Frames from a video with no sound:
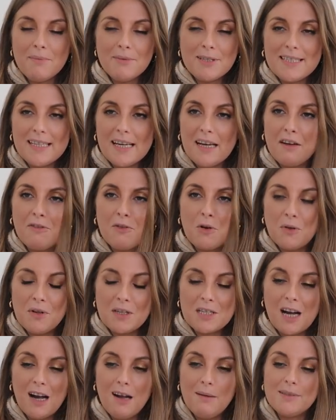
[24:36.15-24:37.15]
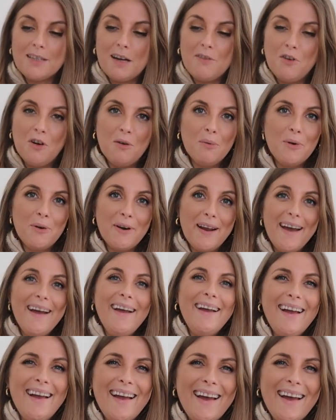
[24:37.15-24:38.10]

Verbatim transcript: I'm just thinking of all the times I've not worn it.